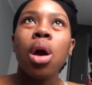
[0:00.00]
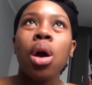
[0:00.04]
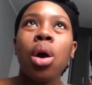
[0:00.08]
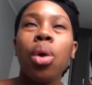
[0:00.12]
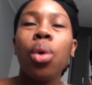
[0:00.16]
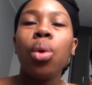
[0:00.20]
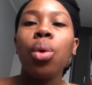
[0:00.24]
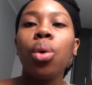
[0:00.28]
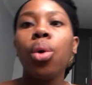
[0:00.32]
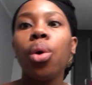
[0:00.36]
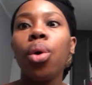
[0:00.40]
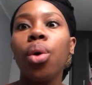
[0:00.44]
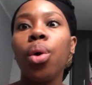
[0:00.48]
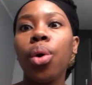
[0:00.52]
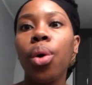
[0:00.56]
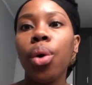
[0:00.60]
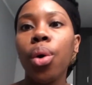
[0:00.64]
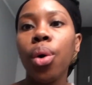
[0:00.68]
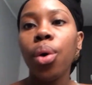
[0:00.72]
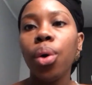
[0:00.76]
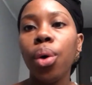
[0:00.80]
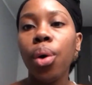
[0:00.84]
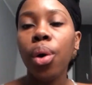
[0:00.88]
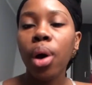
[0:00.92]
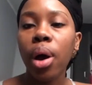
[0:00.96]
Oh,
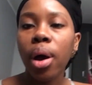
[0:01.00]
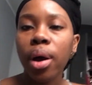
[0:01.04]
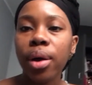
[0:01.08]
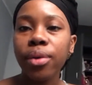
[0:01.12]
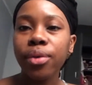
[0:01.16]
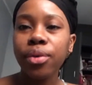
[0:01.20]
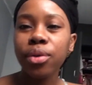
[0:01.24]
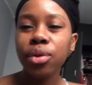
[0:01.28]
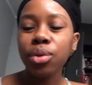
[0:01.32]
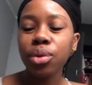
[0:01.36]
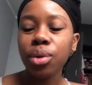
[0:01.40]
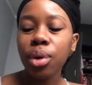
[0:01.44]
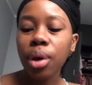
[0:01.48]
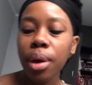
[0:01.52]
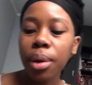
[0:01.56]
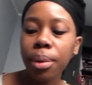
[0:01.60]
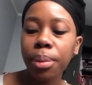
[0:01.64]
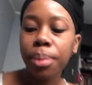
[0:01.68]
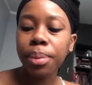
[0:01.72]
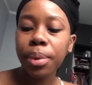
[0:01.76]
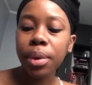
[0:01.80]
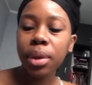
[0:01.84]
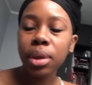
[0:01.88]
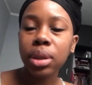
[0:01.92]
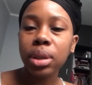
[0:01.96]
I feel a
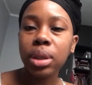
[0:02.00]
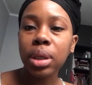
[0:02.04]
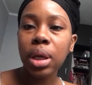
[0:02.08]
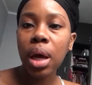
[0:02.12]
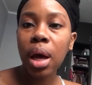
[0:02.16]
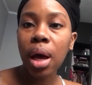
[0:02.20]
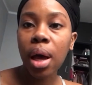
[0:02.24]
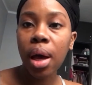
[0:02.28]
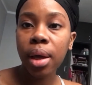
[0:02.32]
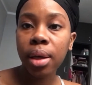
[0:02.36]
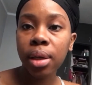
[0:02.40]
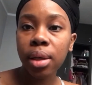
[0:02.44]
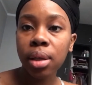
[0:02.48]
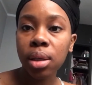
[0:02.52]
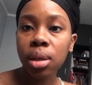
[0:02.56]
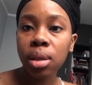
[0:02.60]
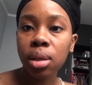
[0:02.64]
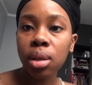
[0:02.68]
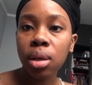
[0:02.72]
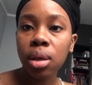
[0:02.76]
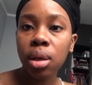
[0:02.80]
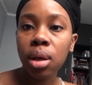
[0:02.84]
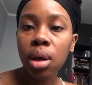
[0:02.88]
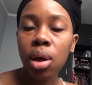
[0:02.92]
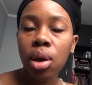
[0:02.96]
bit tired
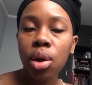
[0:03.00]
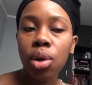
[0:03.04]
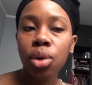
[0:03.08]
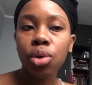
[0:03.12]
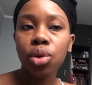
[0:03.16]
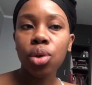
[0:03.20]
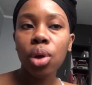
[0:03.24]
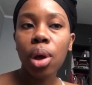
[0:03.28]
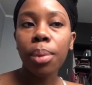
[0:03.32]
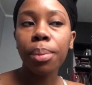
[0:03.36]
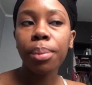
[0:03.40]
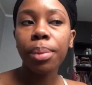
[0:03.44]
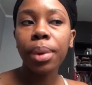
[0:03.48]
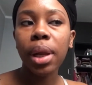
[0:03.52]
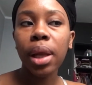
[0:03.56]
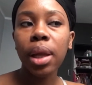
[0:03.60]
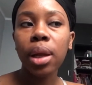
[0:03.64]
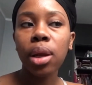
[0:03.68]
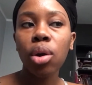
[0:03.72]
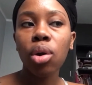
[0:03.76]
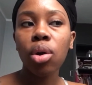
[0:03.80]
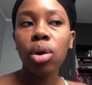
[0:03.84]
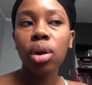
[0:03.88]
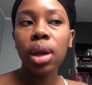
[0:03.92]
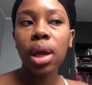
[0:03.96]
so I'm
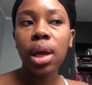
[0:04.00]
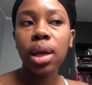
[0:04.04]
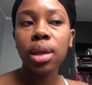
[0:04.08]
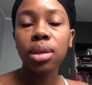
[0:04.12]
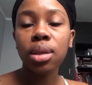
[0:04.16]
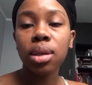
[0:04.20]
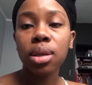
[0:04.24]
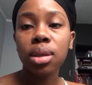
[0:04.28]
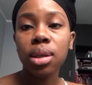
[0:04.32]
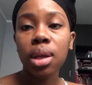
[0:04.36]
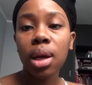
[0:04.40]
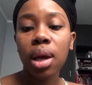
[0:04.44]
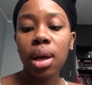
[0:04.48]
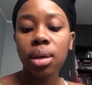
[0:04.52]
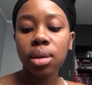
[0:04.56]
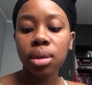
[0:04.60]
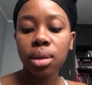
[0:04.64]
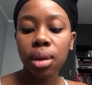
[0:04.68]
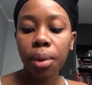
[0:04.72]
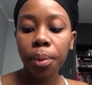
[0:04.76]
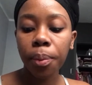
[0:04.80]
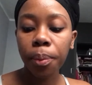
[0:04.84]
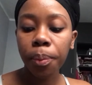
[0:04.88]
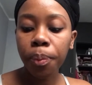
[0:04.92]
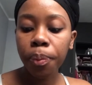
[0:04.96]
planning on
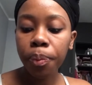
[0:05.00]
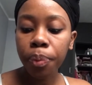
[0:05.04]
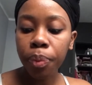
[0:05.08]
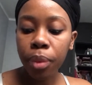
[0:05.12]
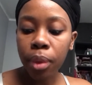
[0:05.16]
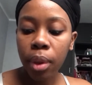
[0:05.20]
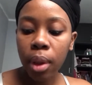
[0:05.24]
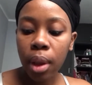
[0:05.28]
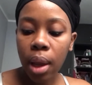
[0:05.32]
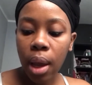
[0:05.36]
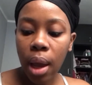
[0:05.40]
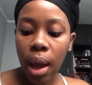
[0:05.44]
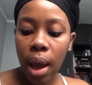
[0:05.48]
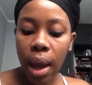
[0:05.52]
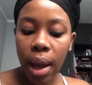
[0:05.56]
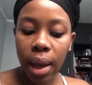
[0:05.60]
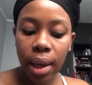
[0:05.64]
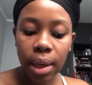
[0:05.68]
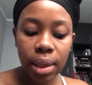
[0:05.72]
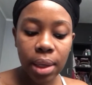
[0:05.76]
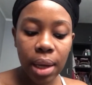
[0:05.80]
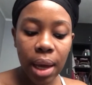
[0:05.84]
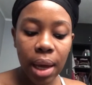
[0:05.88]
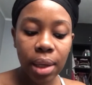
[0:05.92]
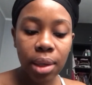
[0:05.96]
exercising
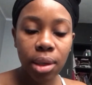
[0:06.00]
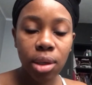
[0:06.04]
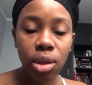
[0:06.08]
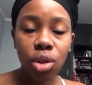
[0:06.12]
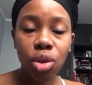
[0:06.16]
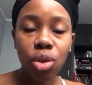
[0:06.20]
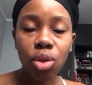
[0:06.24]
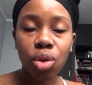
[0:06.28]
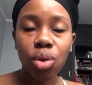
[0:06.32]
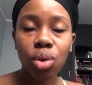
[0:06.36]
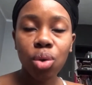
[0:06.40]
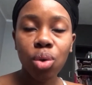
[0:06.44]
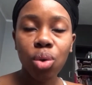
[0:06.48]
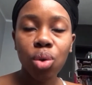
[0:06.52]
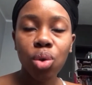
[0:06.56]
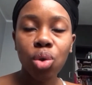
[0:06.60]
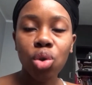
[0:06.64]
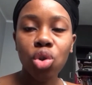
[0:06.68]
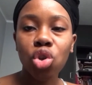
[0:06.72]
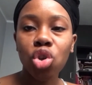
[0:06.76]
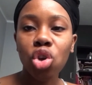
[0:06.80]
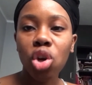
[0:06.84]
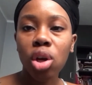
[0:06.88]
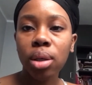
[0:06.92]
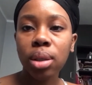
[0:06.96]
and I need to
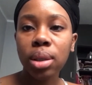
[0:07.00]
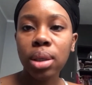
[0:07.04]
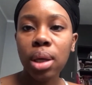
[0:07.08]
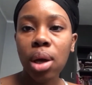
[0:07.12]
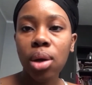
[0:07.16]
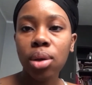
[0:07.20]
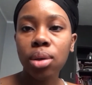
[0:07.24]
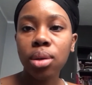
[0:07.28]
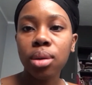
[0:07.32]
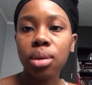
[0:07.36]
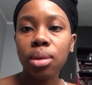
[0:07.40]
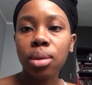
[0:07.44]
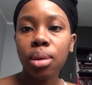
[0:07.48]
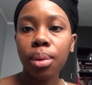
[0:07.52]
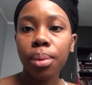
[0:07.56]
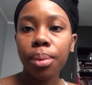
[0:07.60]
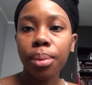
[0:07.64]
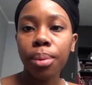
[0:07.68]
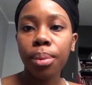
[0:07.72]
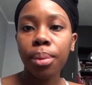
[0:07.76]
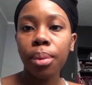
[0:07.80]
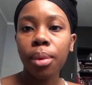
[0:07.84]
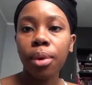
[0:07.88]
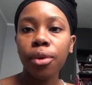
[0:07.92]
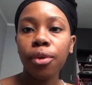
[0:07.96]
jot down some
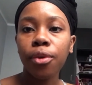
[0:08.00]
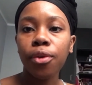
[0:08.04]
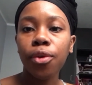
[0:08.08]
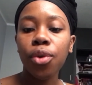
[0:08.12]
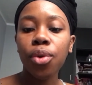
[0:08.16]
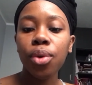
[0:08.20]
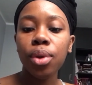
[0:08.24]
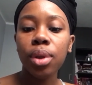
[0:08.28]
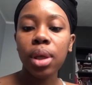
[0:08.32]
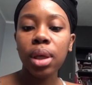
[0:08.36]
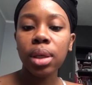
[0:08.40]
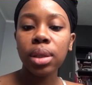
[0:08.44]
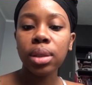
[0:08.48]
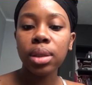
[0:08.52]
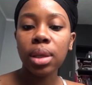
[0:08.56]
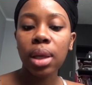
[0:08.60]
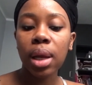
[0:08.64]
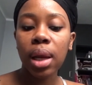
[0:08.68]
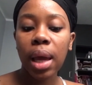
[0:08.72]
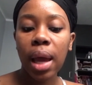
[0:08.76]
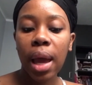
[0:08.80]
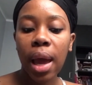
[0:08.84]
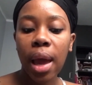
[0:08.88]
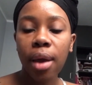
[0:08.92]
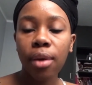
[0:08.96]
few things that
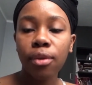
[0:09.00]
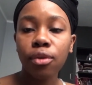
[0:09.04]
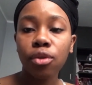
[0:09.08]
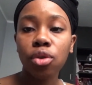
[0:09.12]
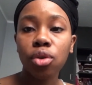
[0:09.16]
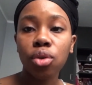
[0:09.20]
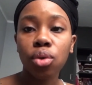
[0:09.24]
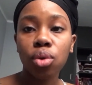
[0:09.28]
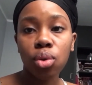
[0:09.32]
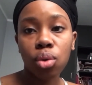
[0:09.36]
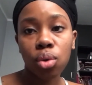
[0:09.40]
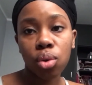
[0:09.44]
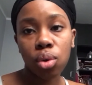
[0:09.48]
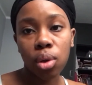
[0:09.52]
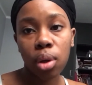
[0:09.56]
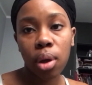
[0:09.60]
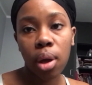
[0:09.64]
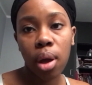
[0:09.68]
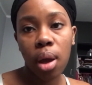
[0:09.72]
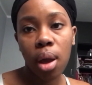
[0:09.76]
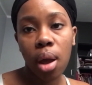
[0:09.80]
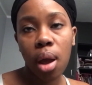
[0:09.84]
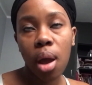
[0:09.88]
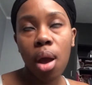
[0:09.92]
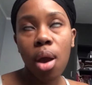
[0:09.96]
I have to do today.
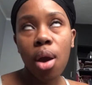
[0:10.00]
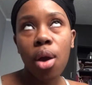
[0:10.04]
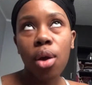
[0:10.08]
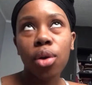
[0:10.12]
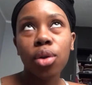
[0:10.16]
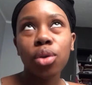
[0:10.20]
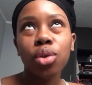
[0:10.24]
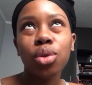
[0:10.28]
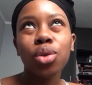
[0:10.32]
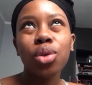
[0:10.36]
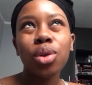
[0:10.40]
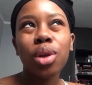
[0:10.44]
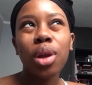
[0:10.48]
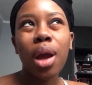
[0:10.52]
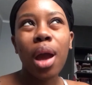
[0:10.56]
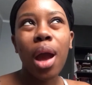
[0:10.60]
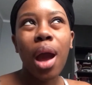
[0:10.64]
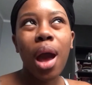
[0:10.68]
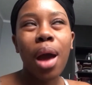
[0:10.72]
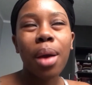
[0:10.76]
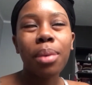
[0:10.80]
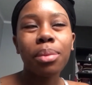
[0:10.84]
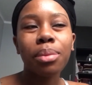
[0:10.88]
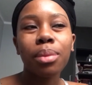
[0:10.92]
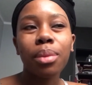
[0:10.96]
Today
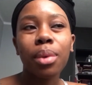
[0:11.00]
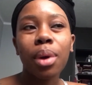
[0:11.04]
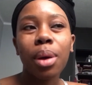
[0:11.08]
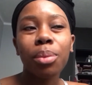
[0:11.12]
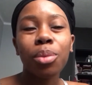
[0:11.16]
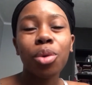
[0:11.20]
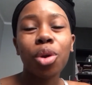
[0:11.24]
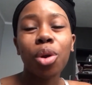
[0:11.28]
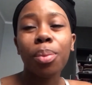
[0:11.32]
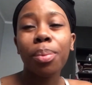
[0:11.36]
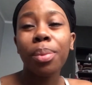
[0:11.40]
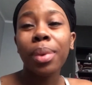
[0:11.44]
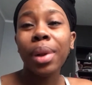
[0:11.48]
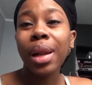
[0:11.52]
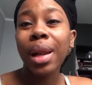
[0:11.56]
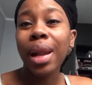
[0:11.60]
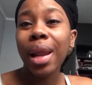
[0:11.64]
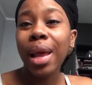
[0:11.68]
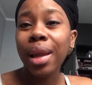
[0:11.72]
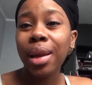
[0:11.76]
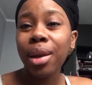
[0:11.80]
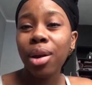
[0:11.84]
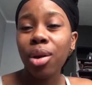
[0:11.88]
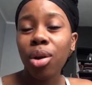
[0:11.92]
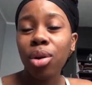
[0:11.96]
I'm, I'm not
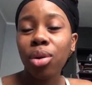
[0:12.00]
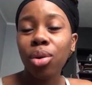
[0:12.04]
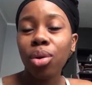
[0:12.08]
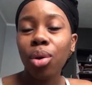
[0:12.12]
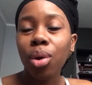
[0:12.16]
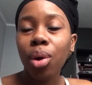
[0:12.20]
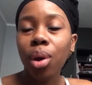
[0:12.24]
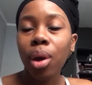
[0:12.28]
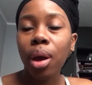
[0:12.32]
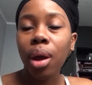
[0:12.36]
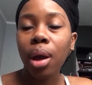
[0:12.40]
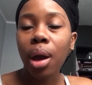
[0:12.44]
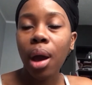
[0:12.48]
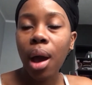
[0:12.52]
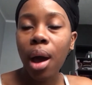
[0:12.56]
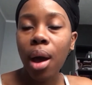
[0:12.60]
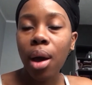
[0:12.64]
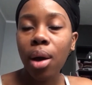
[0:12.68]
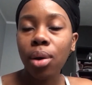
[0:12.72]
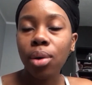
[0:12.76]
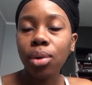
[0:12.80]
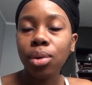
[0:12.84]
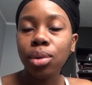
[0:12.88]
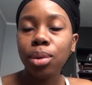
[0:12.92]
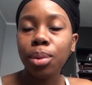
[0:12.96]
planning on going
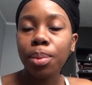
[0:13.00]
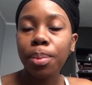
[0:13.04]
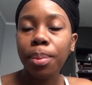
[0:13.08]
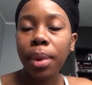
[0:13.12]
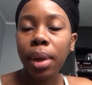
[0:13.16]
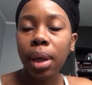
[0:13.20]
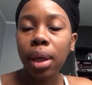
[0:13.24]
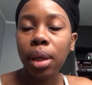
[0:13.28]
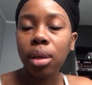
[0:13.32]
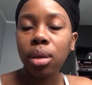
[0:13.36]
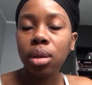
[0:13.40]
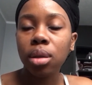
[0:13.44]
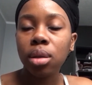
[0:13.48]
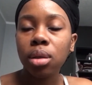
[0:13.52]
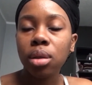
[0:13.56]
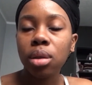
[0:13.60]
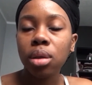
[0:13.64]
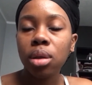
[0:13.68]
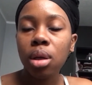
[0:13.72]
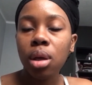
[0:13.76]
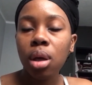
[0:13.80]
out but